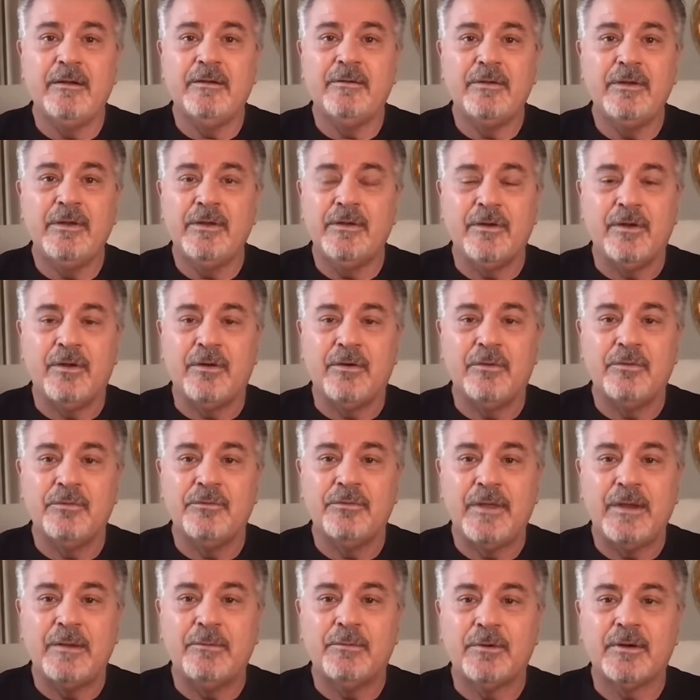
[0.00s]
You know,
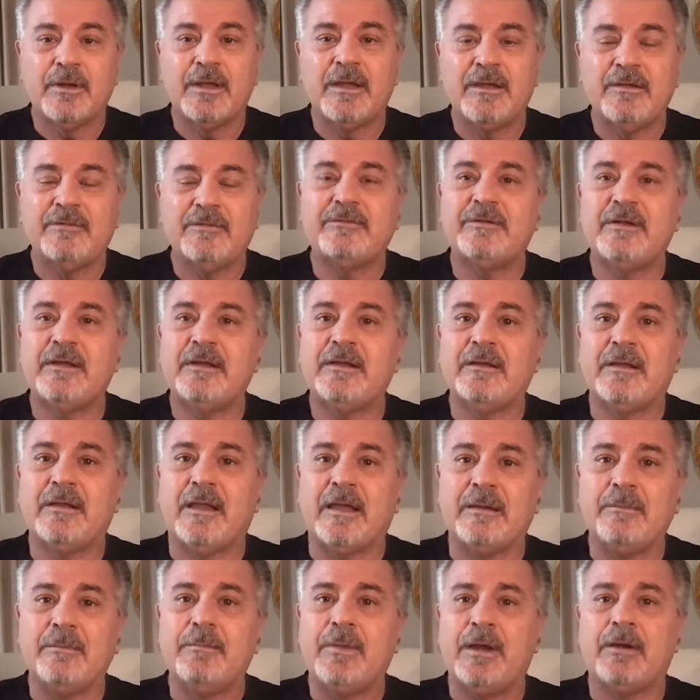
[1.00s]
they were kissing
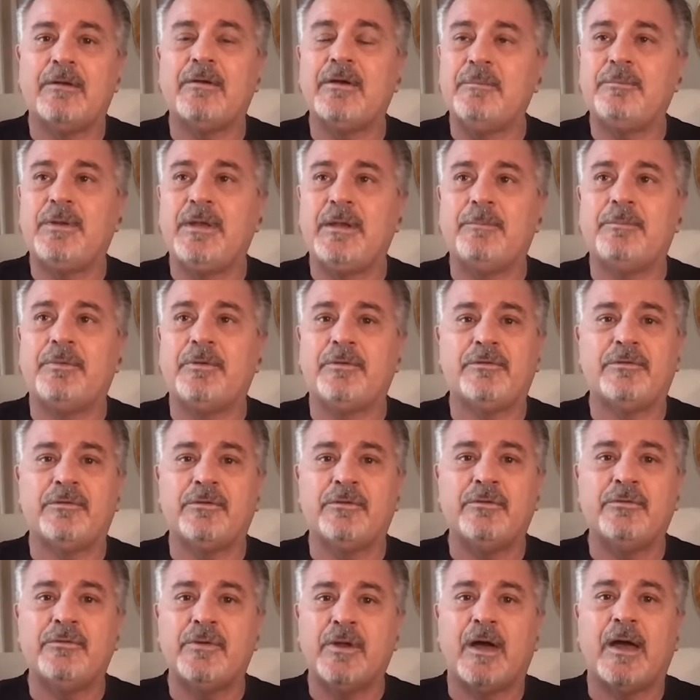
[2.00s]
like married people
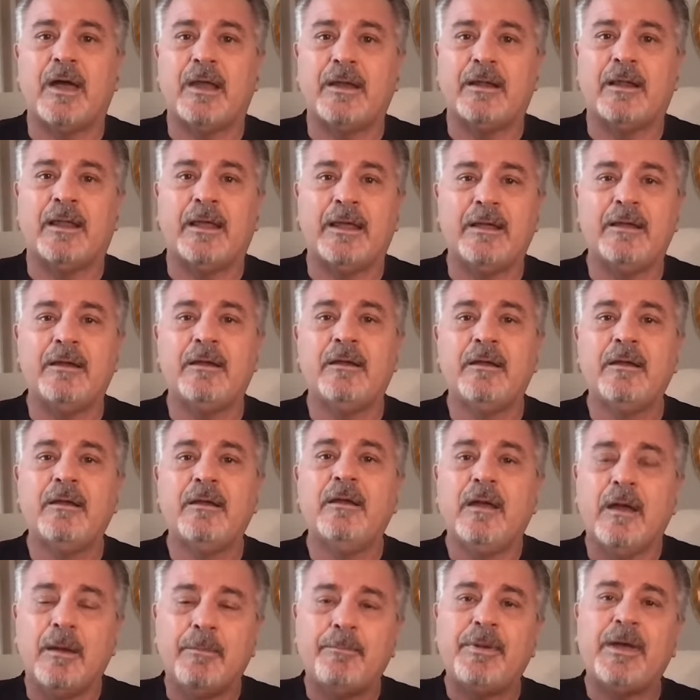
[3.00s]
do, not like
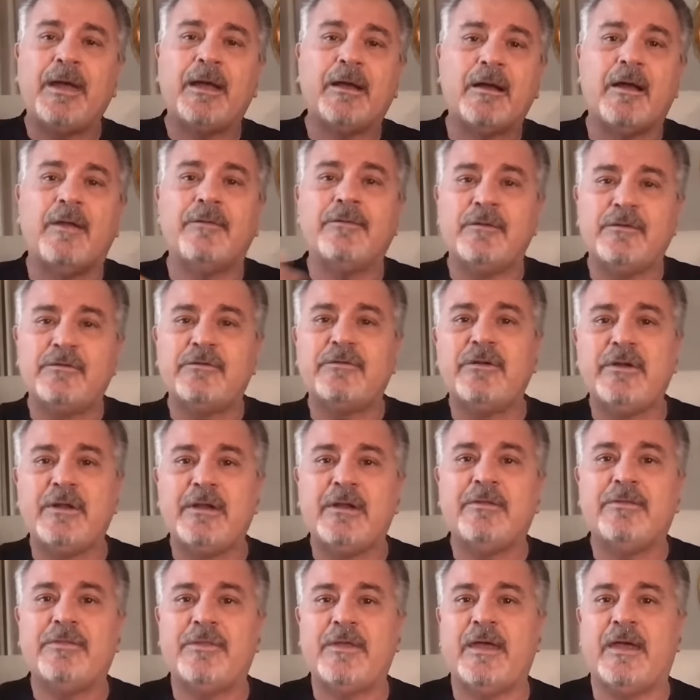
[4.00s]
a peck on the
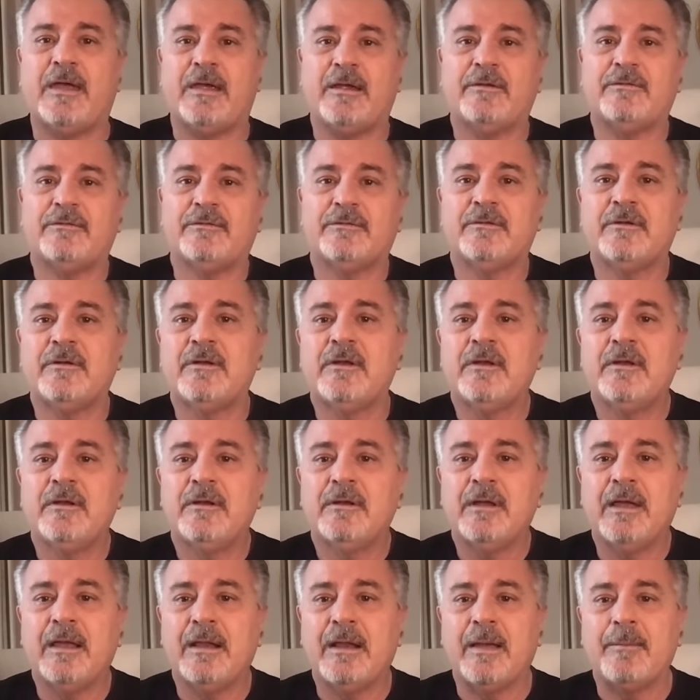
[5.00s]
cheek, thanks,
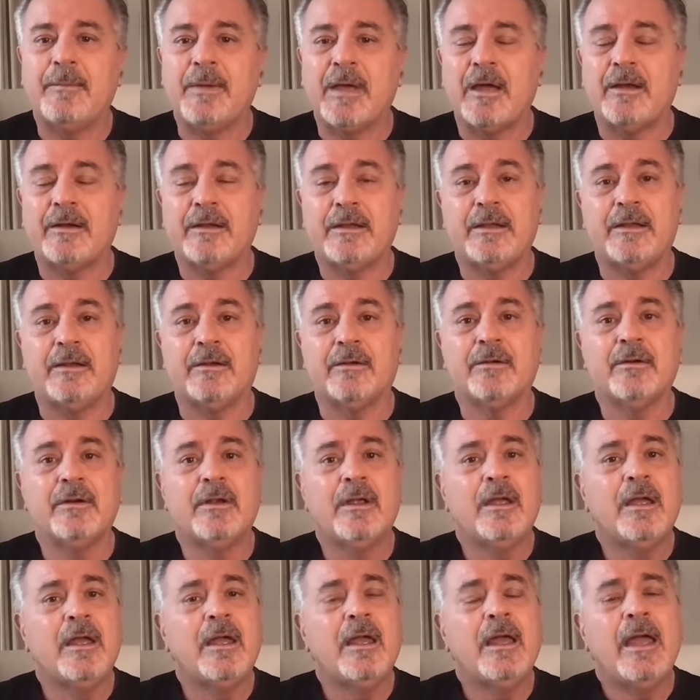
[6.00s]
and I'm out of here.
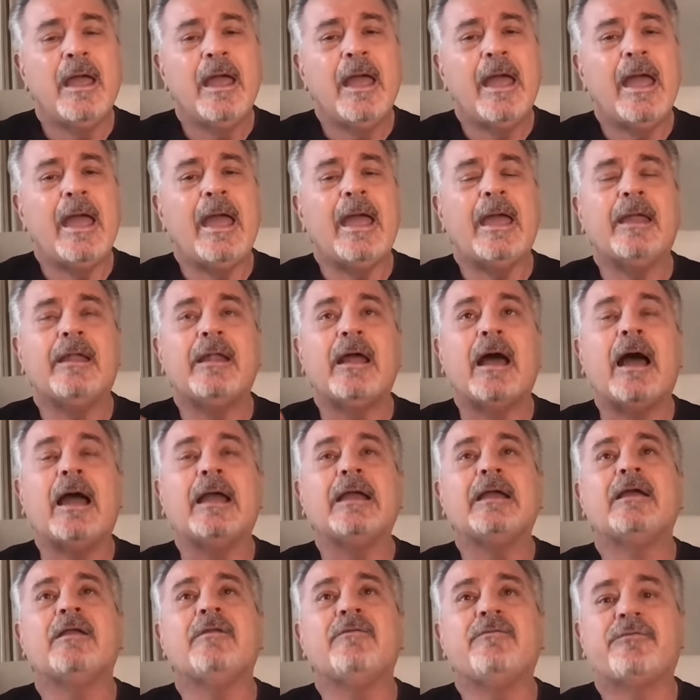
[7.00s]
And
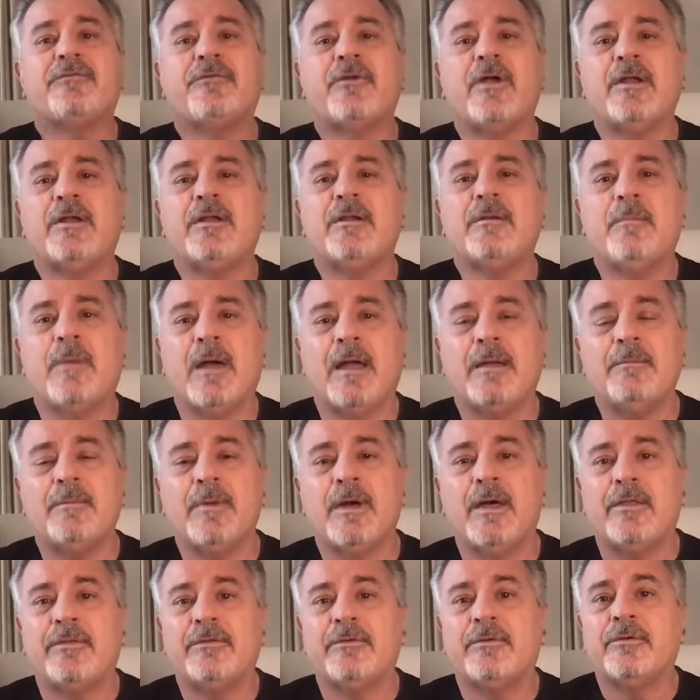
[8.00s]
I confronted my
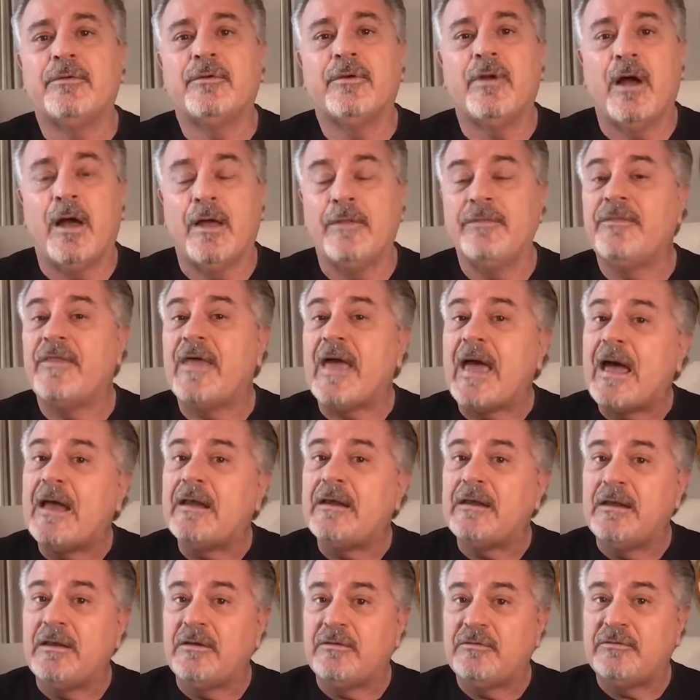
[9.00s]
mother on
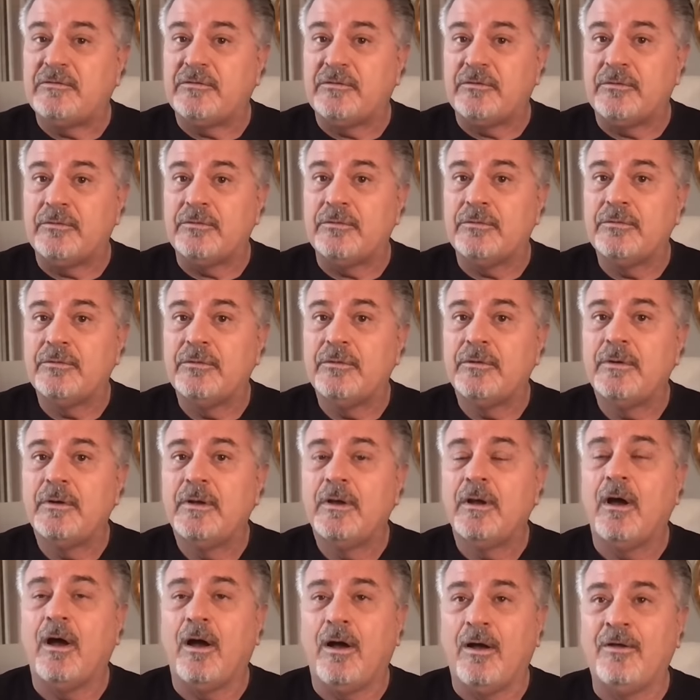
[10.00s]
that issue
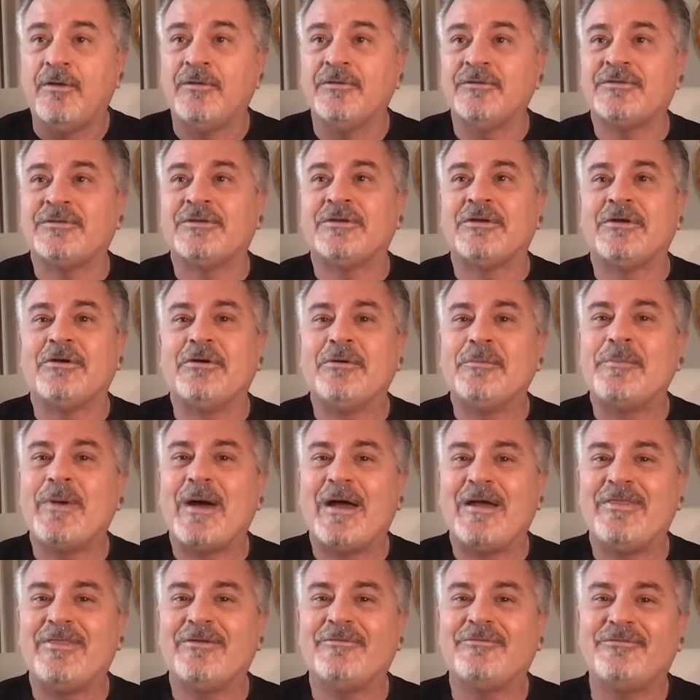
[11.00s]
also
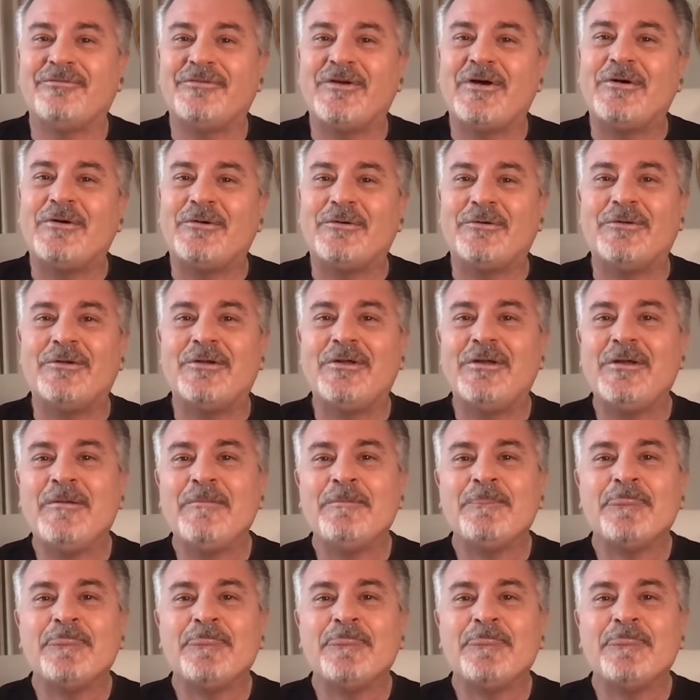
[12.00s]
by the phone.